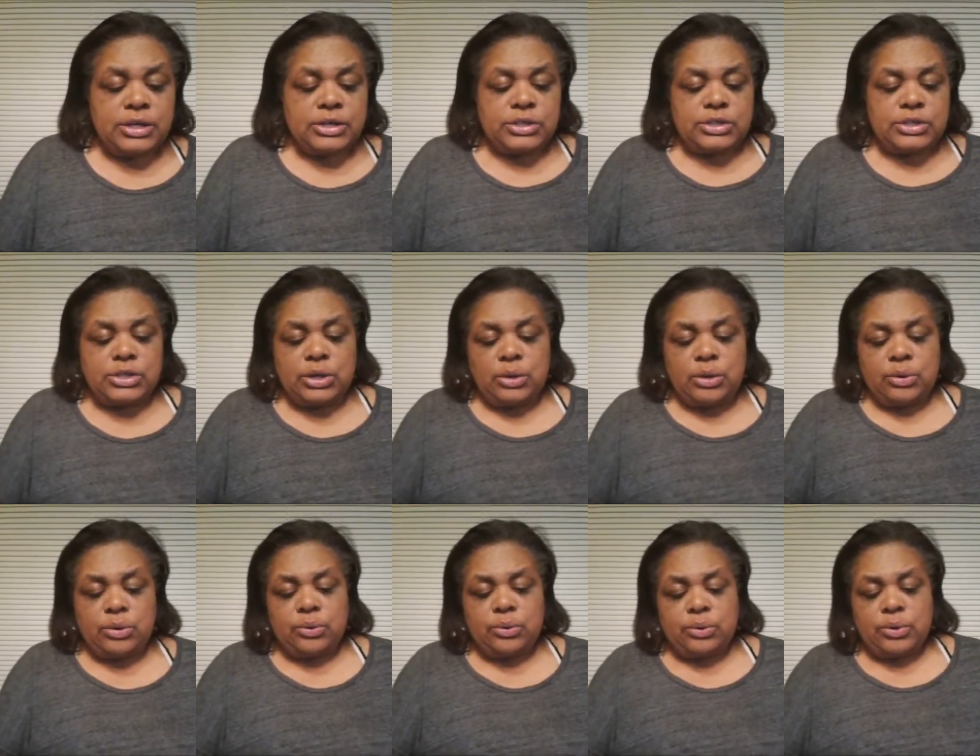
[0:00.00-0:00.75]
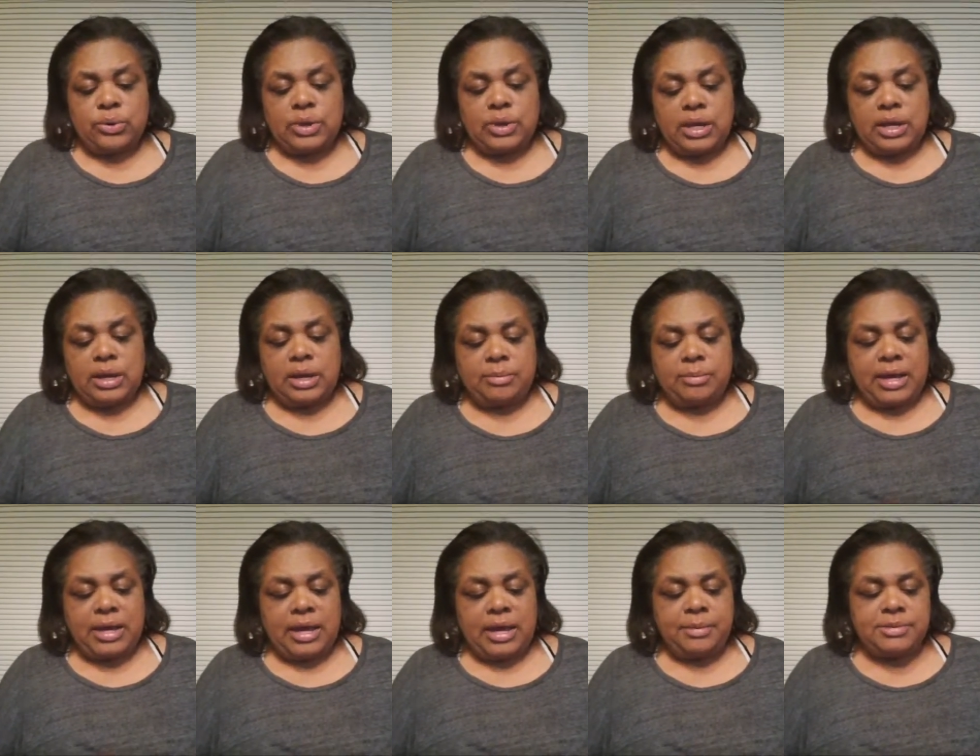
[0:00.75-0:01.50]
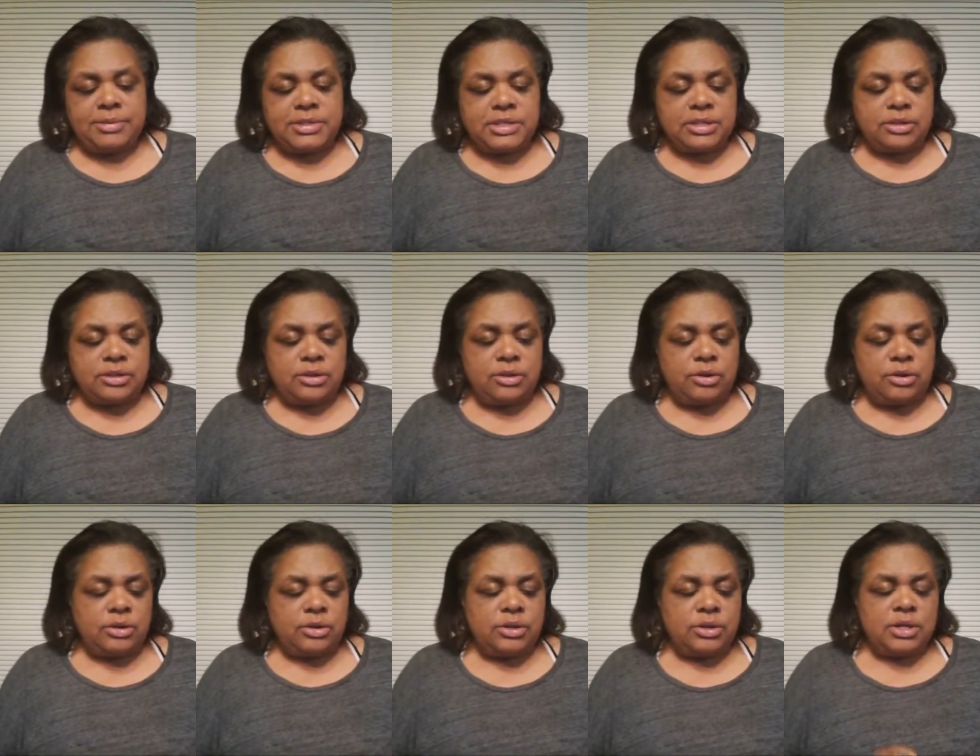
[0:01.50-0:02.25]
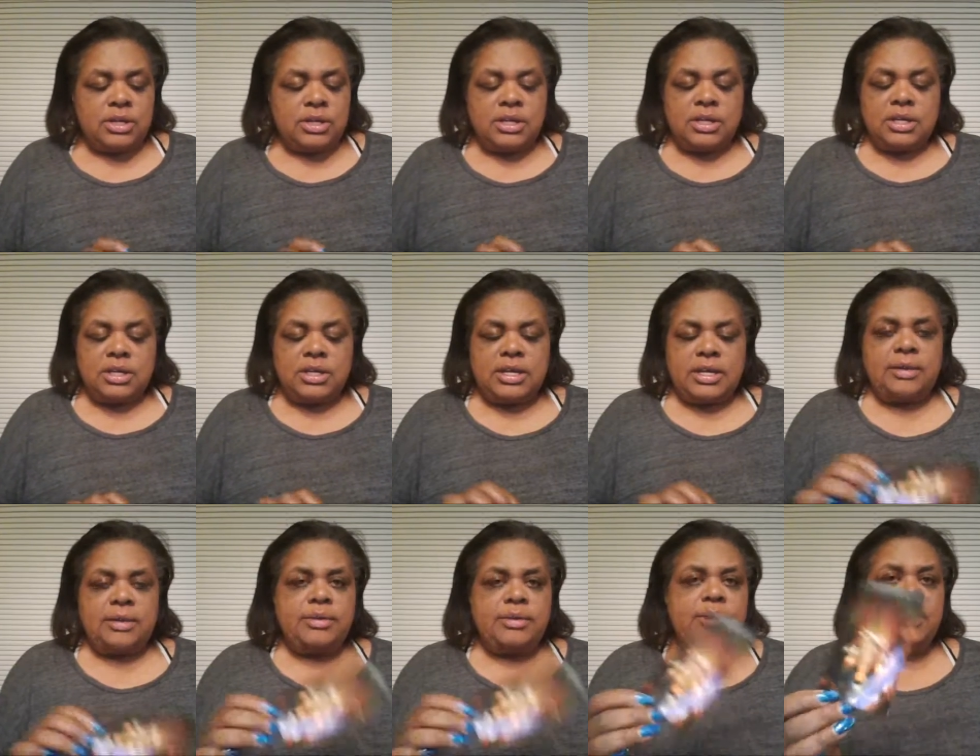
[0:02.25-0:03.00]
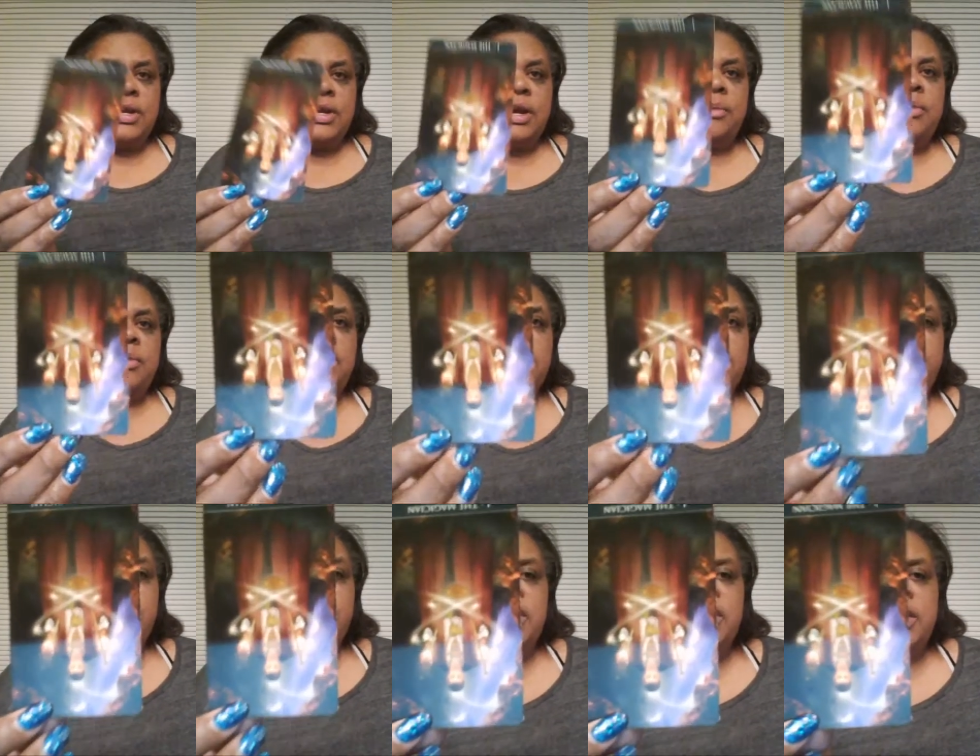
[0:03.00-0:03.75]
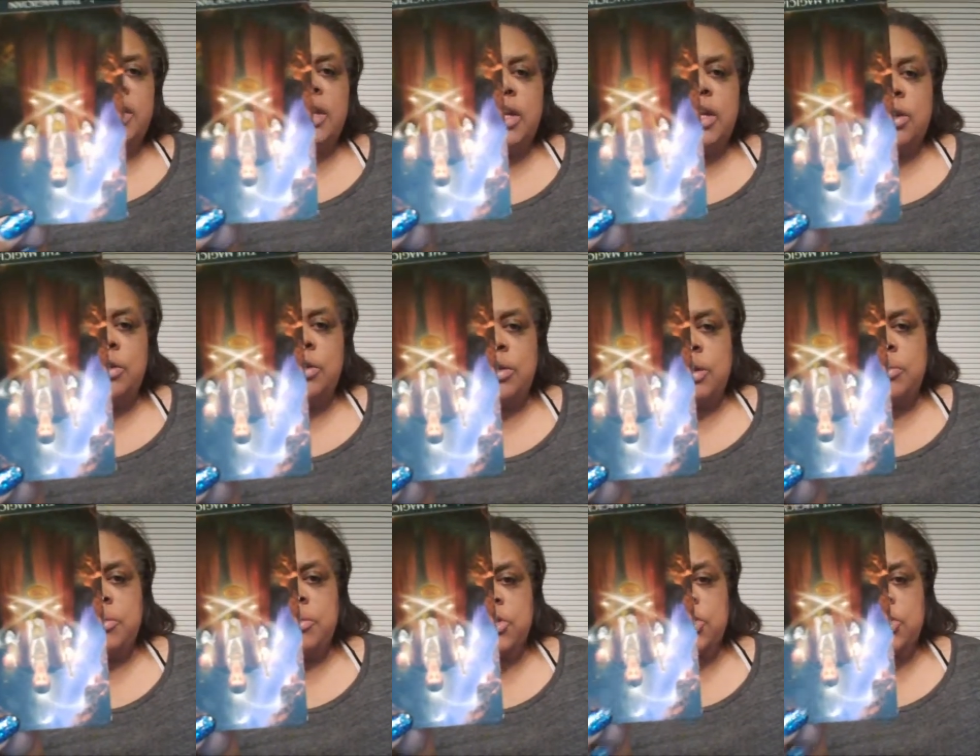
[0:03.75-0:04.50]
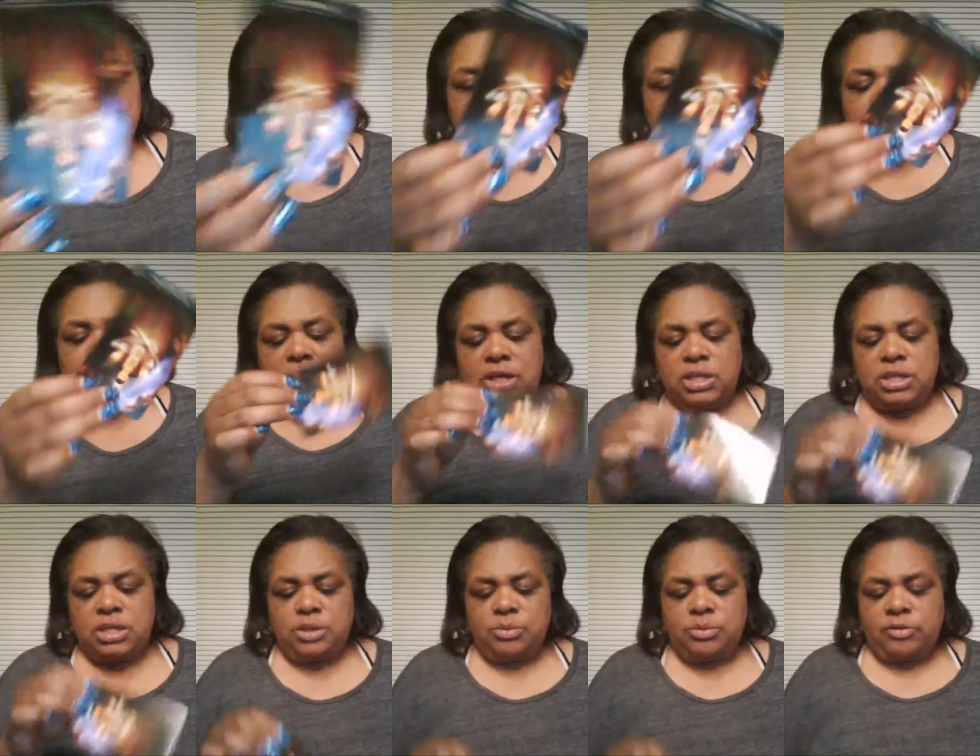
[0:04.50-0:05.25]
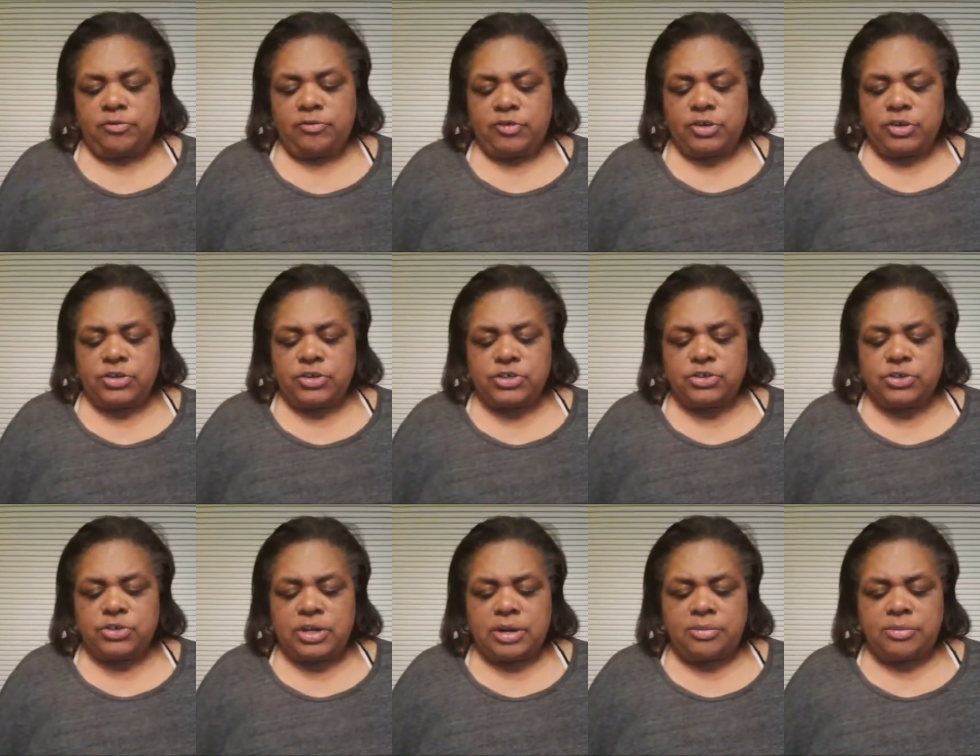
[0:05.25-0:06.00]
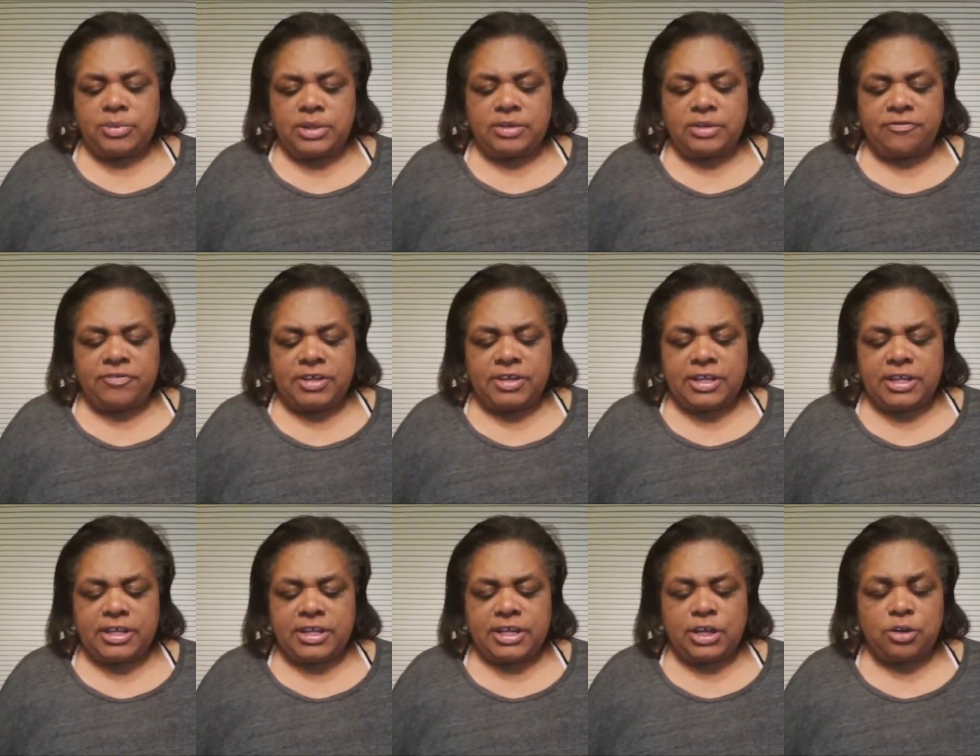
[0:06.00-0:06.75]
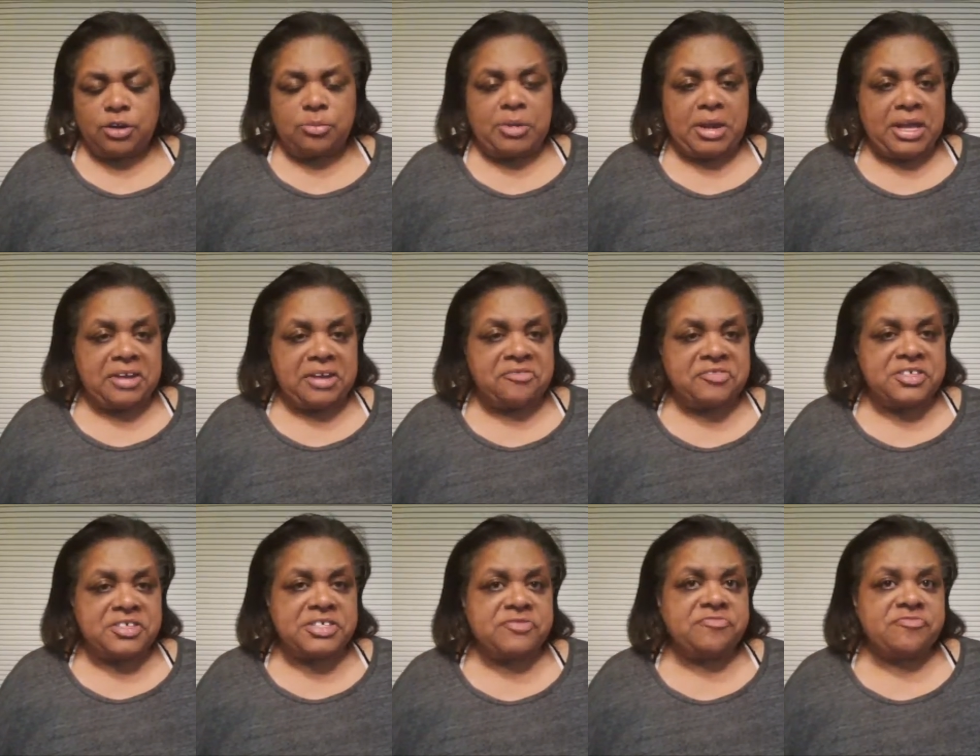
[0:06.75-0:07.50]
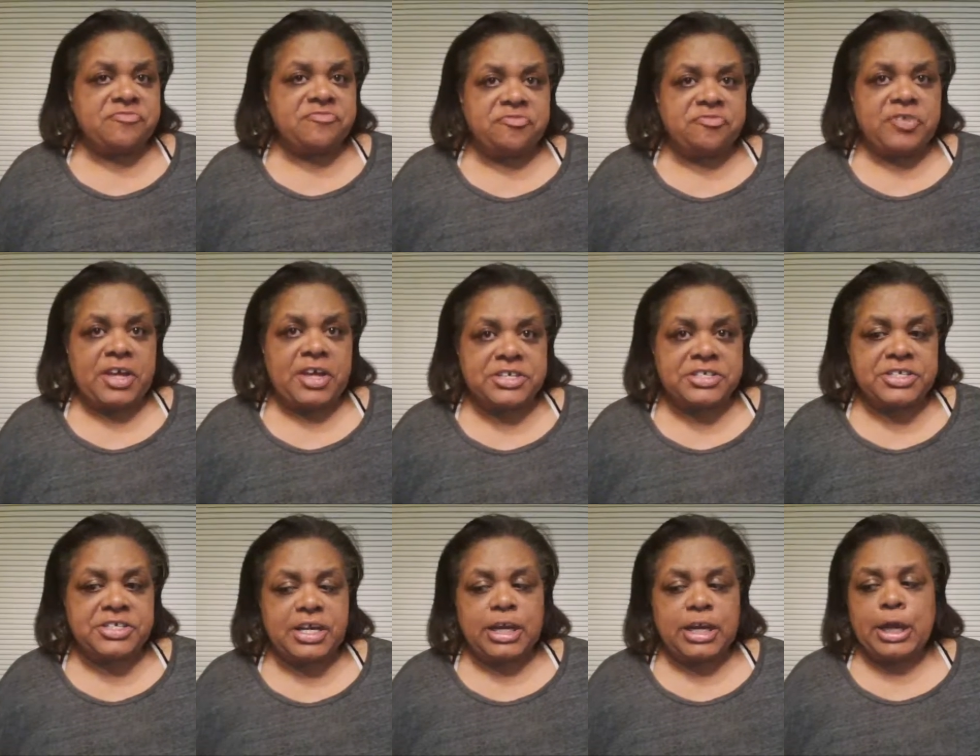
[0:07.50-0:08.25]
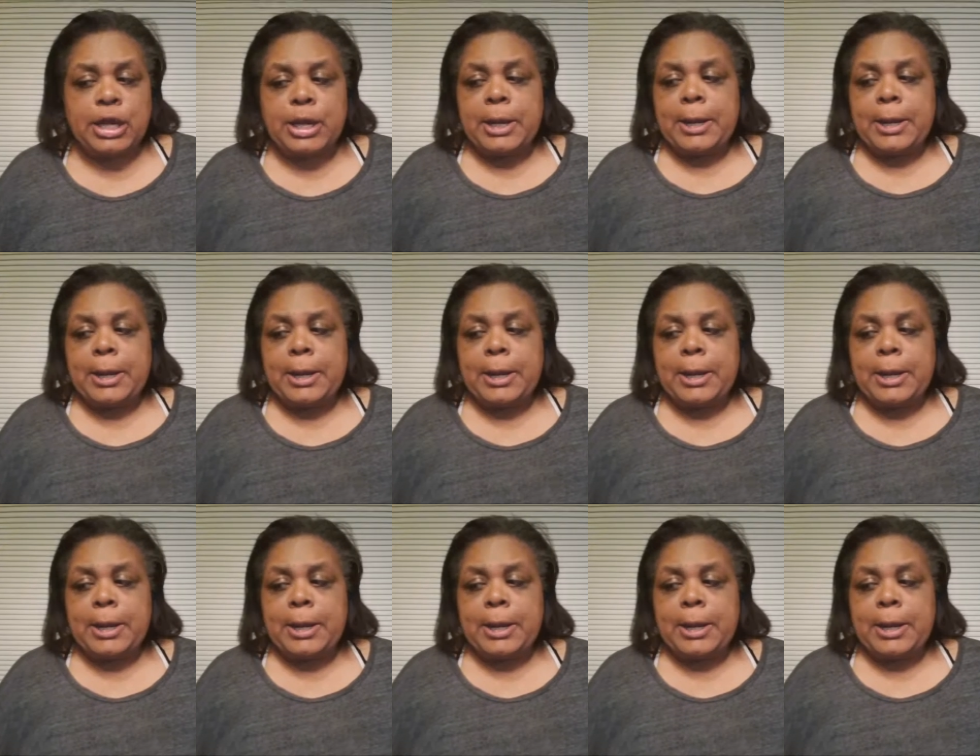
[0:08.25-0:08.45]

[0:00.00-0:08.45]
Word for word: So, um, obstacle, yeah, you're not really feeling like you're the magician in the reverse. You're not really feeling like you're manifesting fasting